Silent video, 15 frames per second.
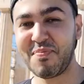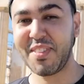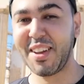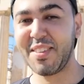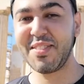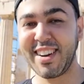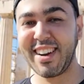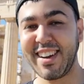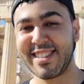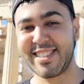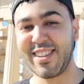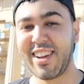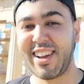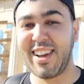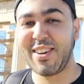I mean, it's
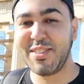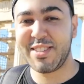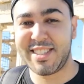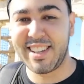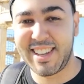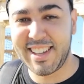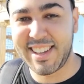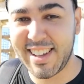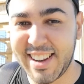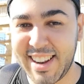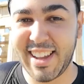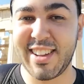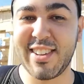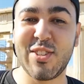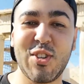not like I was taking
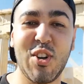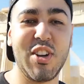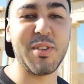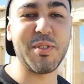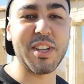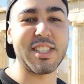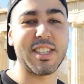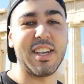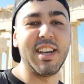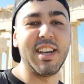a shot anyways.